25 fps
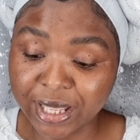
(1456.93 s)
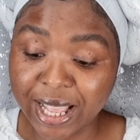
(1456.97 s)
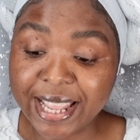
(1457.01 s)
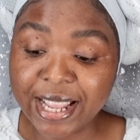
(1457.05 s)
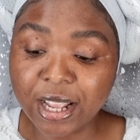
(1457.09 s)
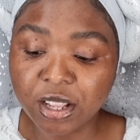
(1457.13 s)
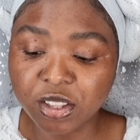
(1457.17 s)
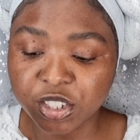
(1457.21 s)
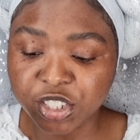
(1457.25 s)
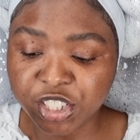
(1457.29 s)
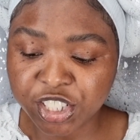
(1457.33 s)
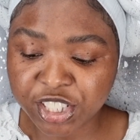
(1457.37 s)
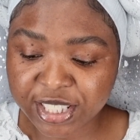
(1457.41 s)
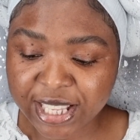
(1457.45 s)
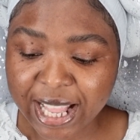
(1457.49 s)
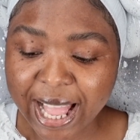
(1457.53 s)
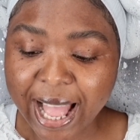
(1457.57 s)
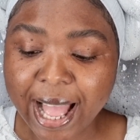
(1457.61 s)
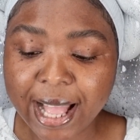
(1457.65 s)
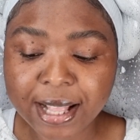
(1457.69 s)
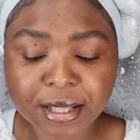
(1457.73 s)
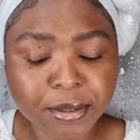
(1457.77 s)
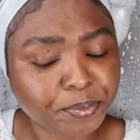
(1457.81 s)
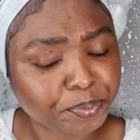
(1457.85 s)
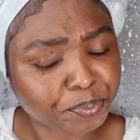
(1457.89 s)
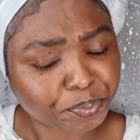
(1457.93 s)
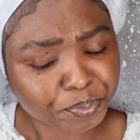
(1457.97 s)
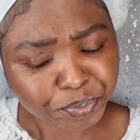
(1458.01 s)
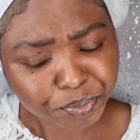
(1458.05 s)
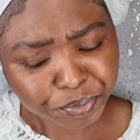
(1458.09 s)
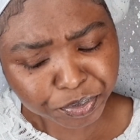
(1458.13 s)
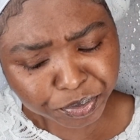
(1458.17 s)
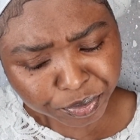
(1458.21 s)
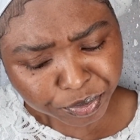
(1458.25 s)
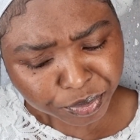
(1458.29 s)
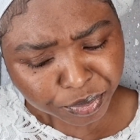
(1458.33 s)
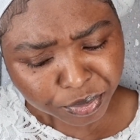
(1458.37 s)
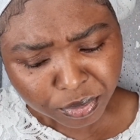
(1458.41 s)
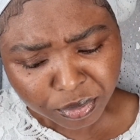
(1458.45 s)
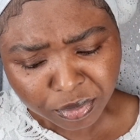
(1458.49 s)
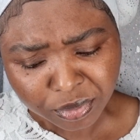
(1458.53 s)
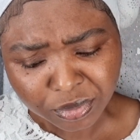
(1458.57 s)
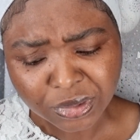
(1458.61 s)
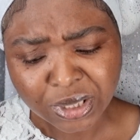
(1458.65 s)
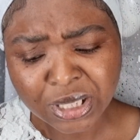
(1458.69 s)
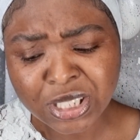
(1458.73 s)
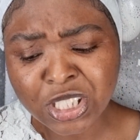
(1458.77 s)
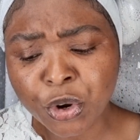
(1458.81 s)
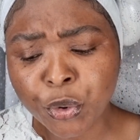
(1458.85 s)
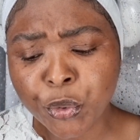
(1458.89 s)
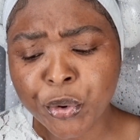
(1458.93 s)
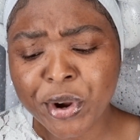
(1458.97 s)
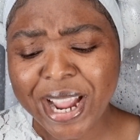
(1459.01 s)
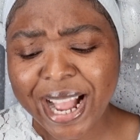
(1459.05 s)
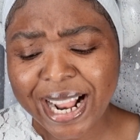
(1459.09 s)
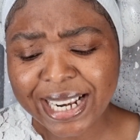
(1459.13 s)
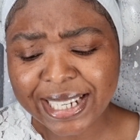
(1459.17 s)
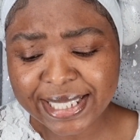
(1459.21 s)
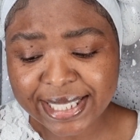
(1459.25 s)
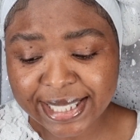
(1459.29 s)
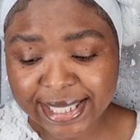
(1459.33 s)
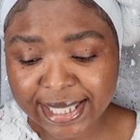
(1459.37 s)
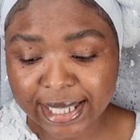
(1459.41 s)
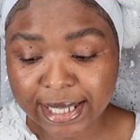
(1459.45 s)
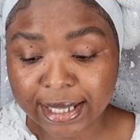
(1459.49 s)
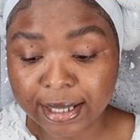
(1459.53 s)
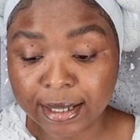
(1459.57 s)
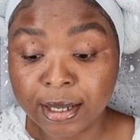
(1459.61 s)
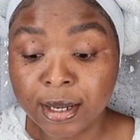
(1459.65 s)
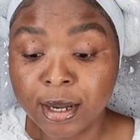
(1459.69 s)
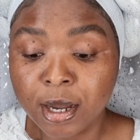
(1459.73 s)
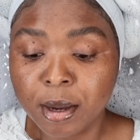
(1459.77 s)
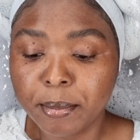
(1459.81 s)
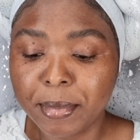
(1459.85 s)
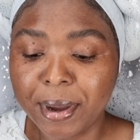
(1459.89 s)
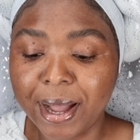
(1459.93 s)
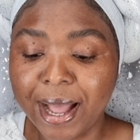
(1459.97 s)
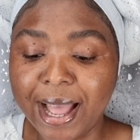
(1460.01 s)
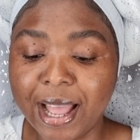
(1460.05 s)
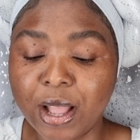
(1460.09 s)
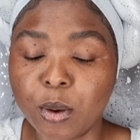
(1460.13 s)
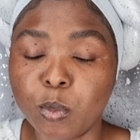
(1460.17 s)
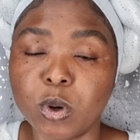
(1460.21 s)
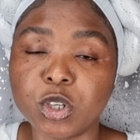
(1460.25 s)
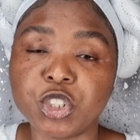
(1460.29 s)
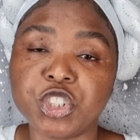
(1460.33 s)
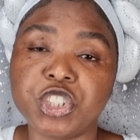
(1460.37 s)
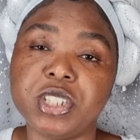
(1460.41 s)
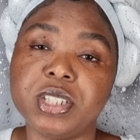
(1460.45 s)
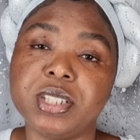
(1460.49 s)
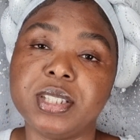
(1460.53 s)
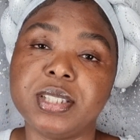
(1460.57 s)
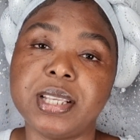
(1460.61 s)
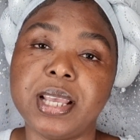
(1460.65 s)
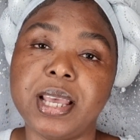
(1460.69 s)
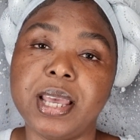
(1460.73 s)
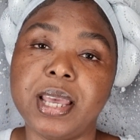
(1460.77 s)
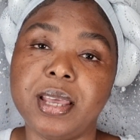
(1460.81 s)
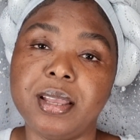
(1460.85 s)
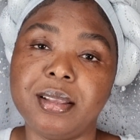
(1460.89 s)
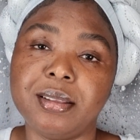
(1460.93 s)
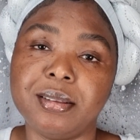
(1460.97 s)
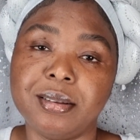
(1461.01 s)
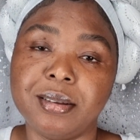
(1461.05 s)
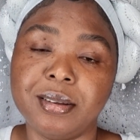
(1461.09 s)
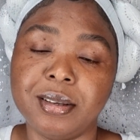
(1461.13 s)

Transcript: I understand the reality behind what she's saying.